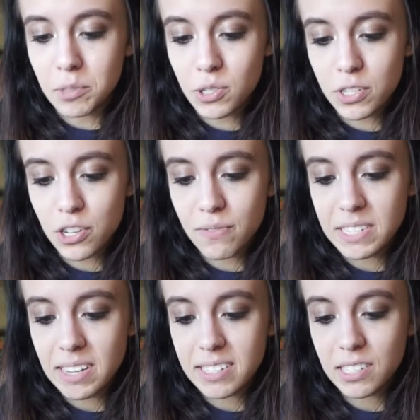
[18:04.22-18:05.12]
So a serving
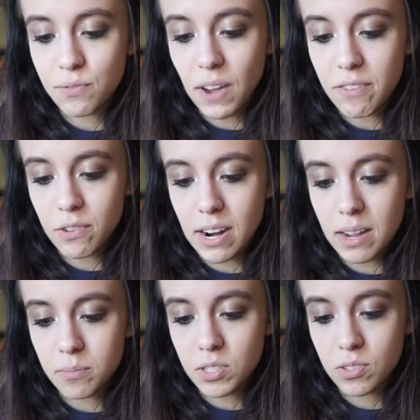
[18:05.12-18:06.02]
size is 5
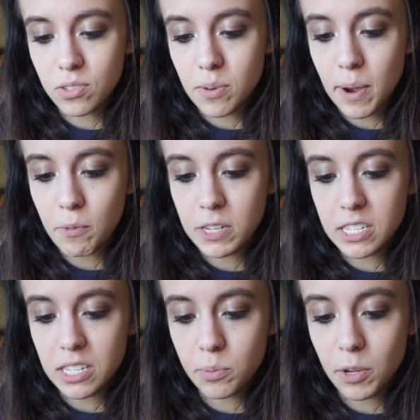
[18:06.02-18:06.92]
grams, or about 1
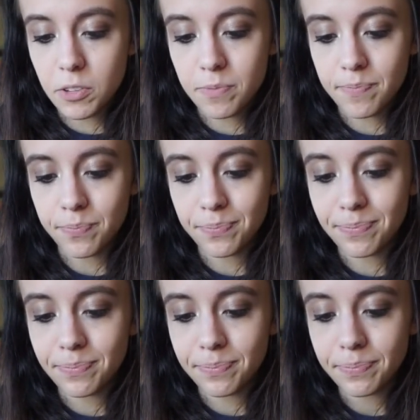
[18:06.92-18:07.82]
teaspoon.
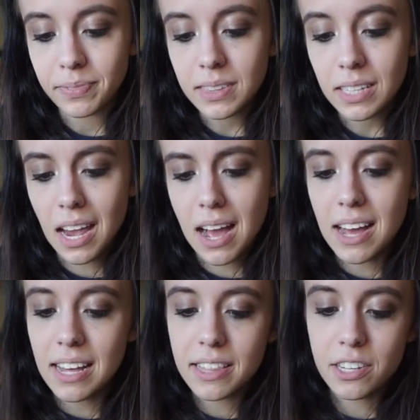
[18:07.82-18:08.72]

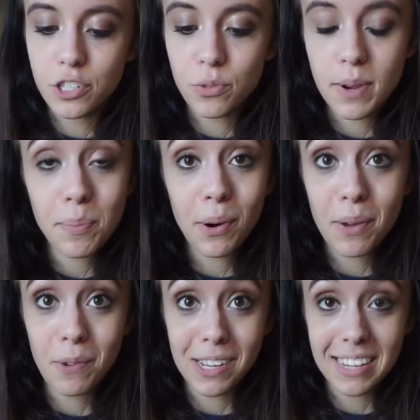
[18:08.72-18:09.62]
There's
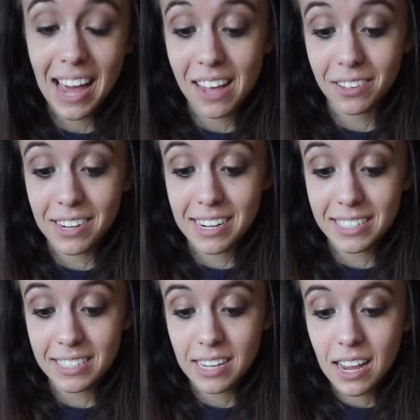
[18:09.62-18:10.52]
3.1
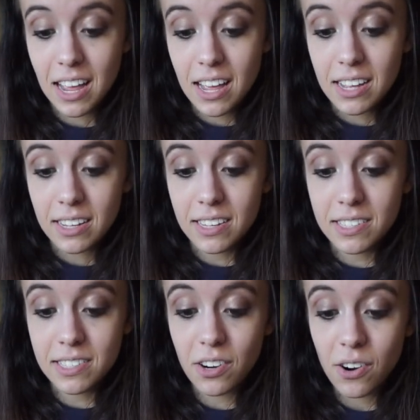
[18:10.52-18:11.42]
calories,
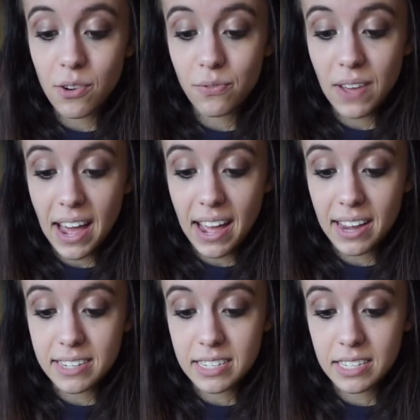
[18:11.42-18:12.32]
0
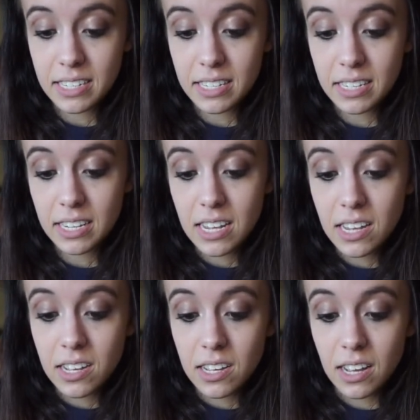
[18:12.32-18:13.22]
fat,
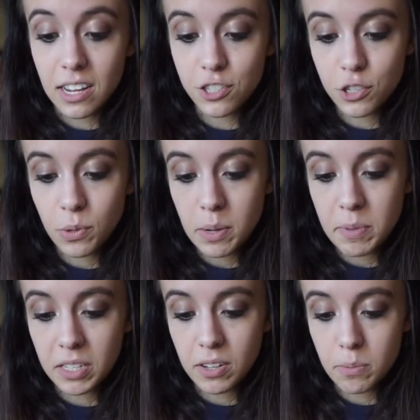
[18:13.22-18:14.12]
120
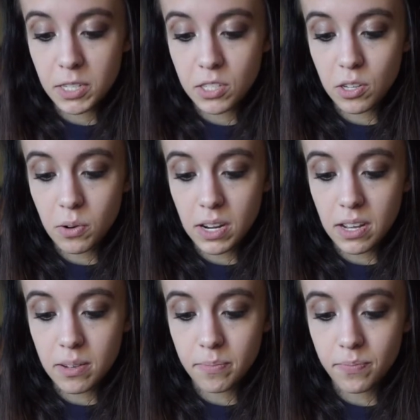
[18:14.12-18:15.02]
milligrams of
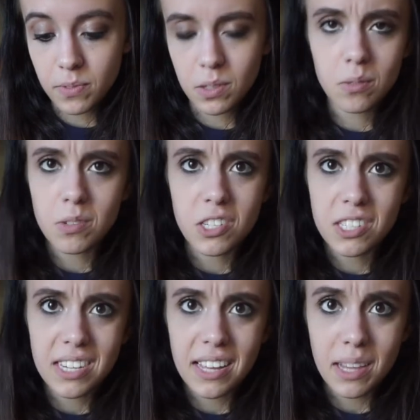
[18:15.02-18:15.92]
sodium, which
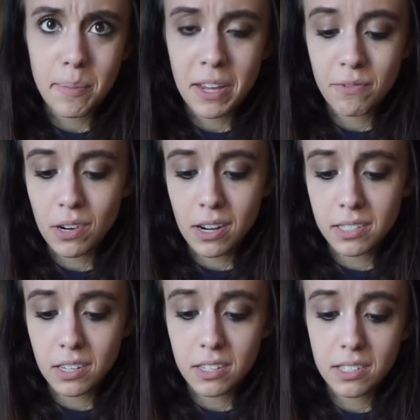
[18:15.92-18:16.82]
is not that bad for hot
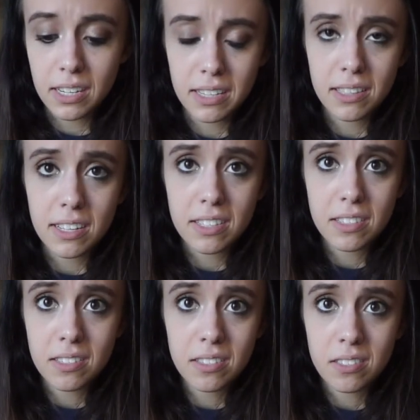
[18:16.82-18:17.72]
sauce. Like,
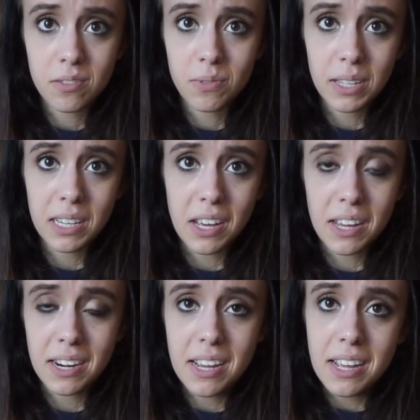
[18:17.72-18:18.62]
that's really good.